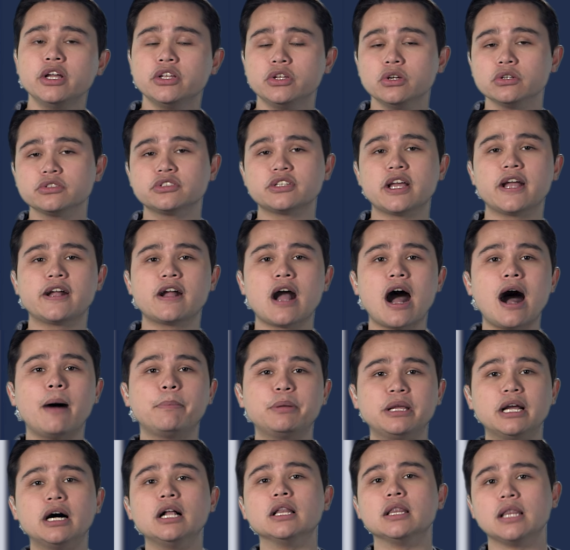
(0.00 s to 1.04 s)
You'll say
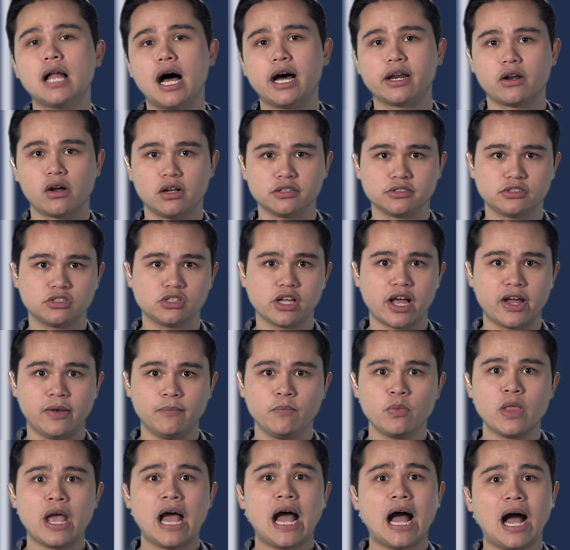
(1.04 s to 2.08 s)
copy a lot on set.
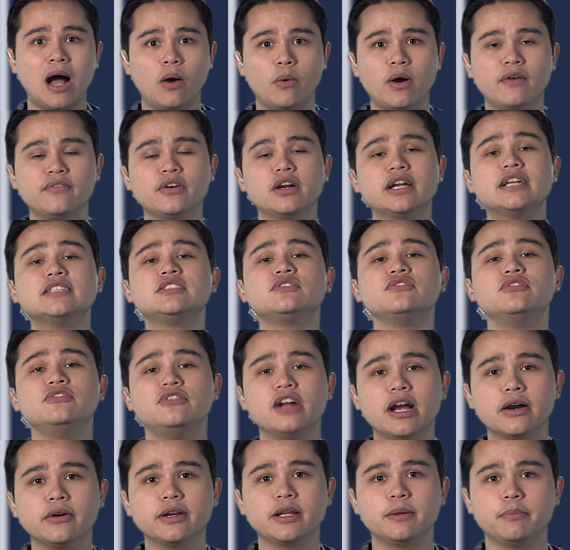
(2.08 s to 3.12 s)
However, it's
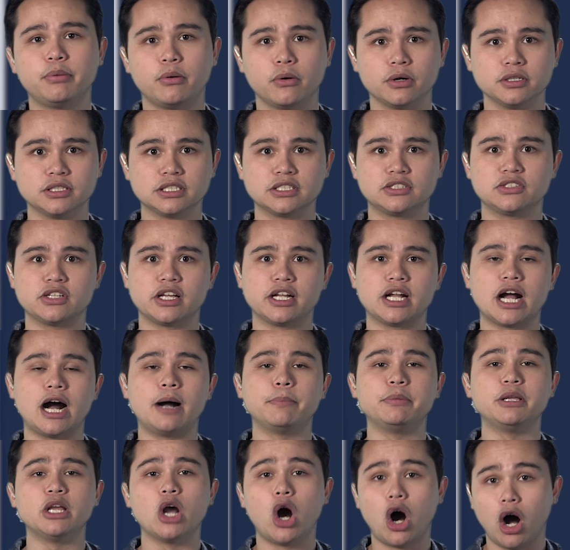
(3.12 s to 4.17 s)
very important to say
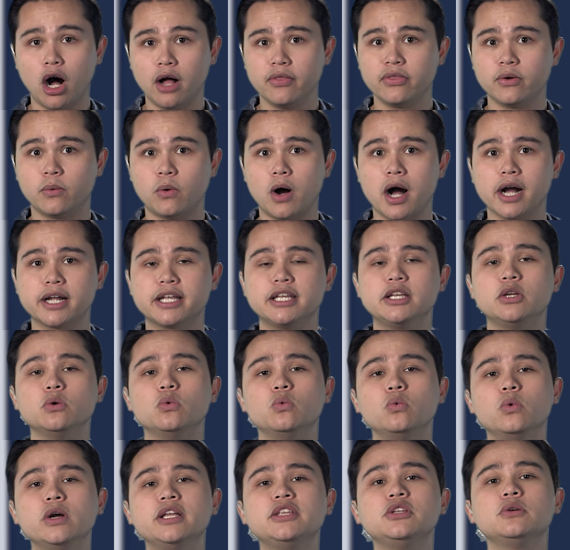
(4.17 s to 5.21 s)
copy on the walkie
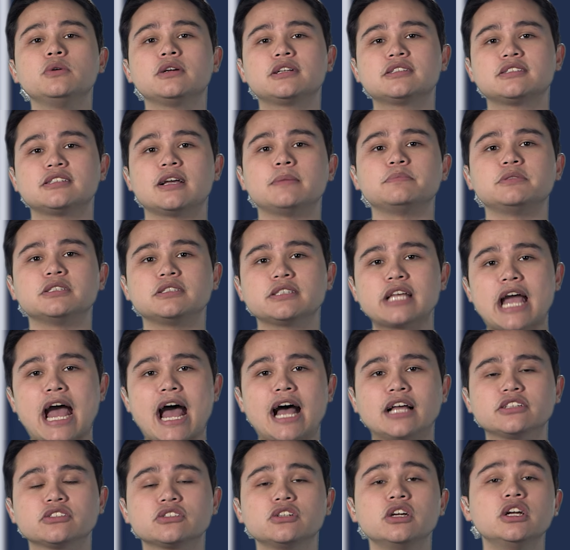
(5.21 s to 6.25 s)
when you accept a
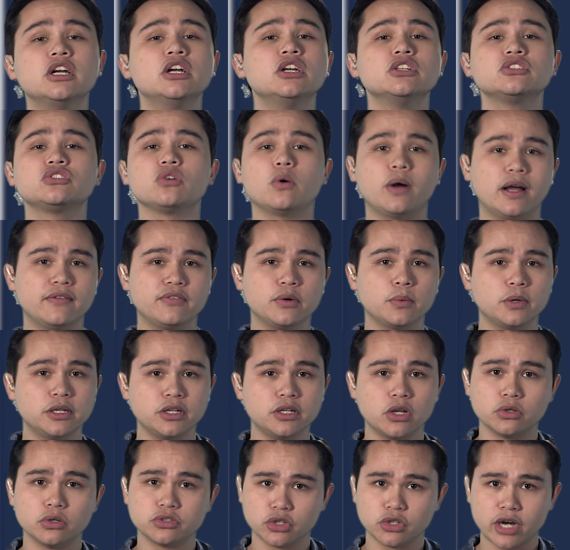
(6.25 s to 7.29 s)
task so everyone
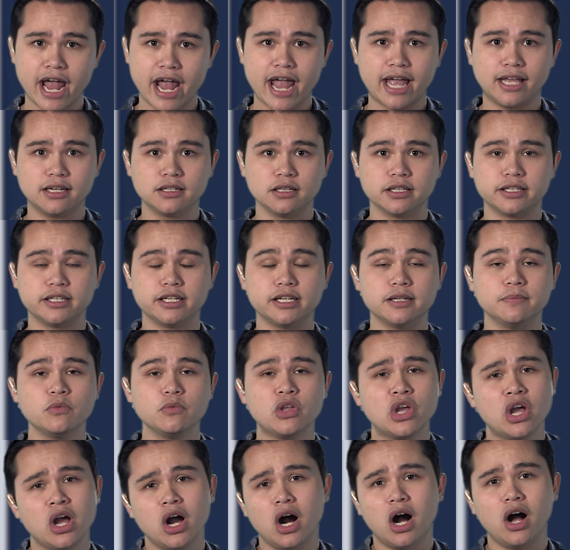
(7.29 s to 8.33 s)
knows you're handling it.
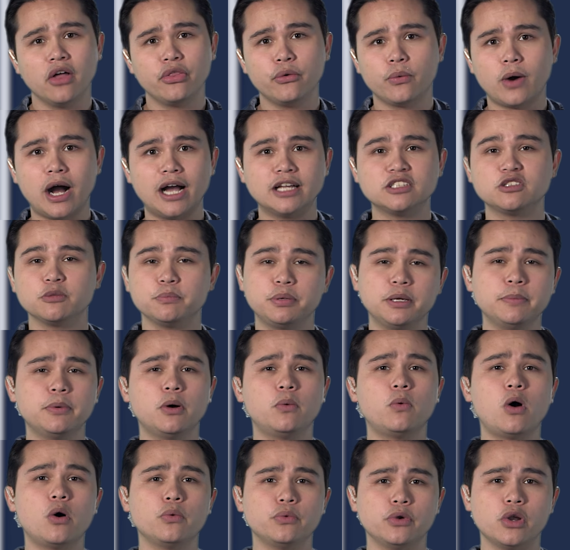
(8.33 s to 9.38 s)
Otherwise, people
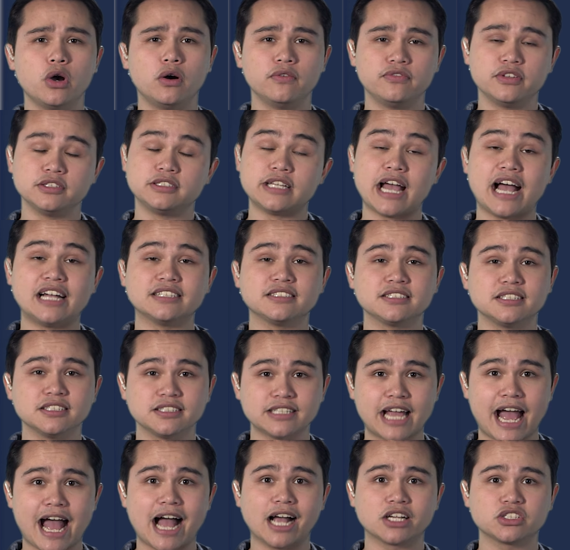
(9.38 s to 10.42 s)
won't know if the task is
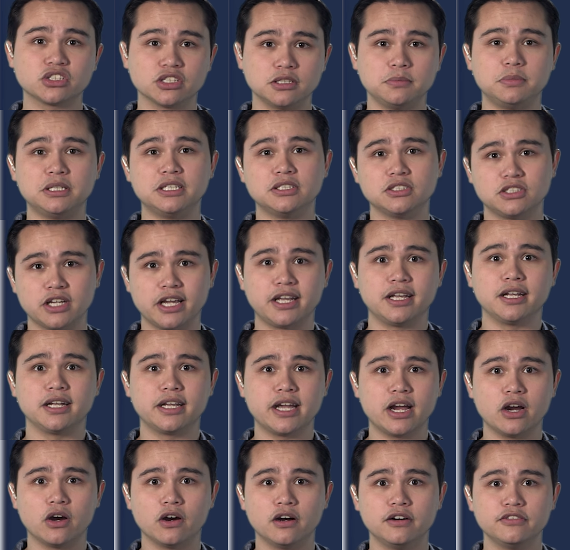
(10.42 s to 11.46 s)
actually being taken
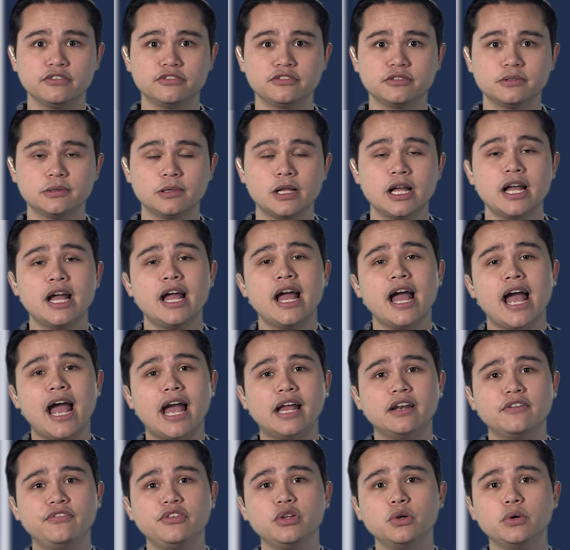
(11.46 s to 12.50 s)
care of.
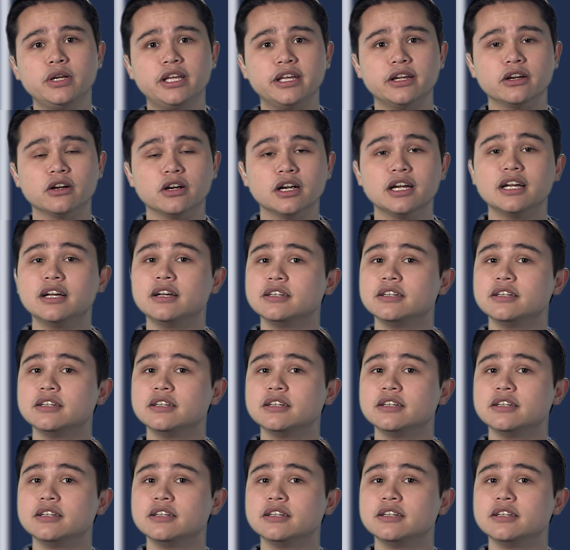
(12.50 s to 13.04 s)
And if you hear